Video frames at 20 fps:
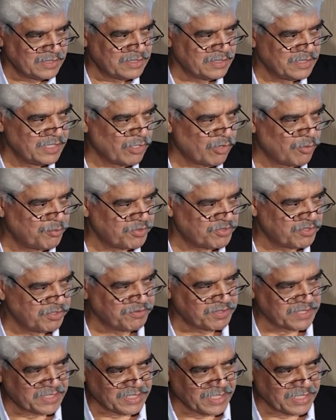they obviously
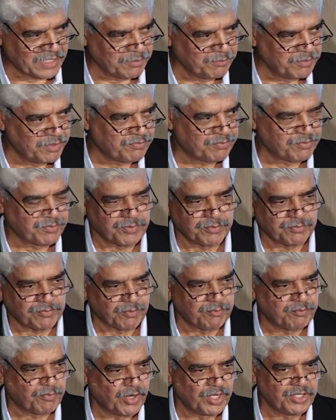were taking me
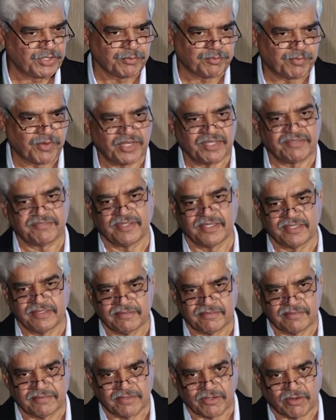from point to point saying
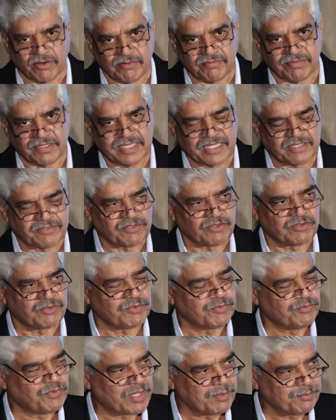this is the conflict that's going
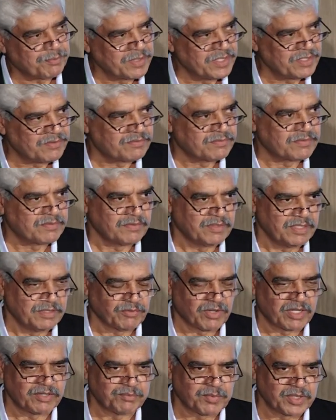so one place in
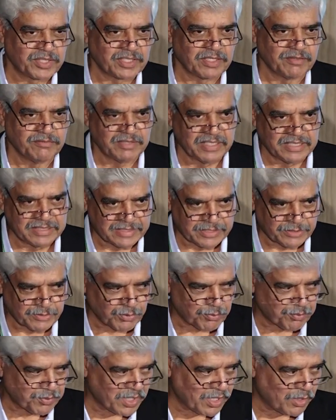one particular village they
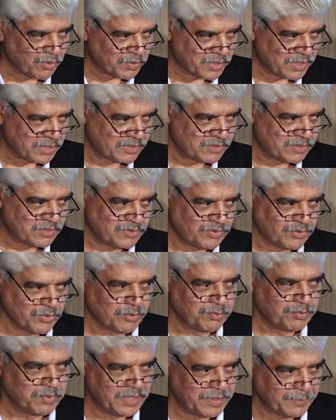took me out and
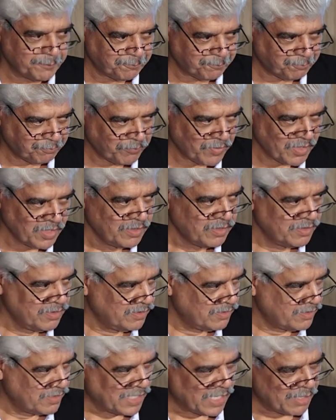showed me
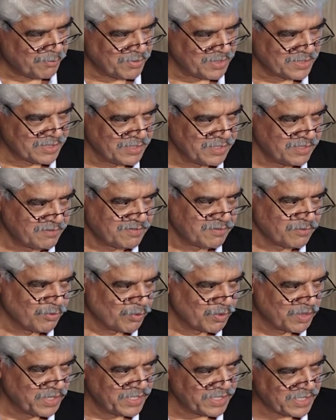damage and this
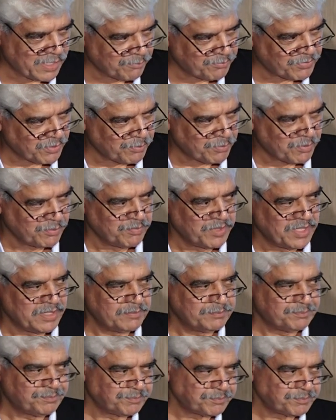old lady comes up to me